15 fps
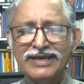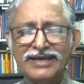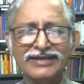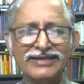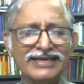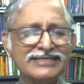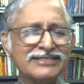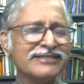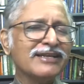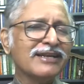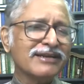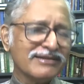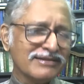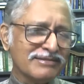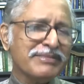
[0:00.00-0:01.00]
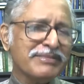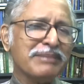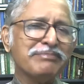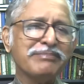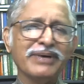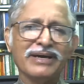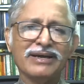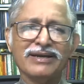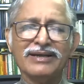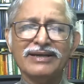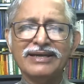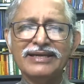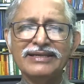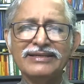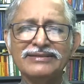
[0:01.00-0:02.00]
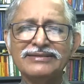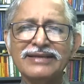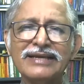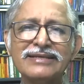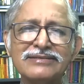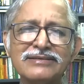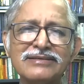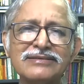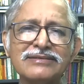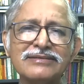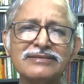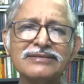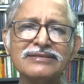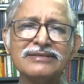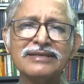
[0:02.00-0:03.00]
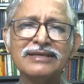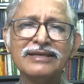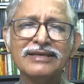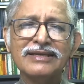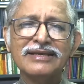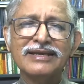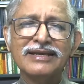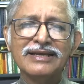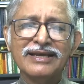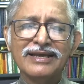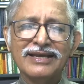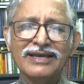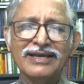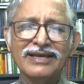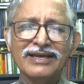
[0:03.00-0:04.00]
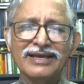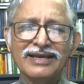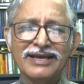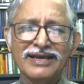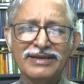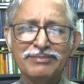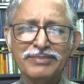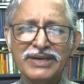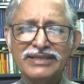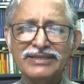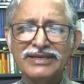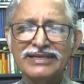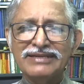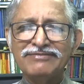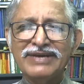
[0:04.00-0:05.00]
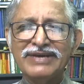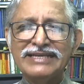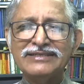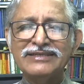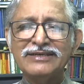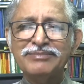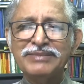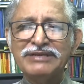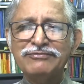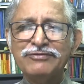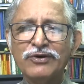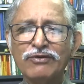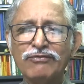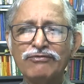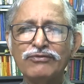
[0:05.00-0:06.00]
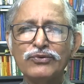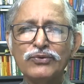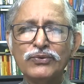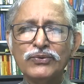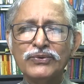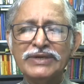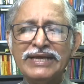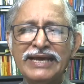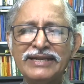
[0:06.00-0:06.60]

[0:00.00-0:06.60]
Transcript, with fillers: And I still remember in Texas, a brother invited me for food.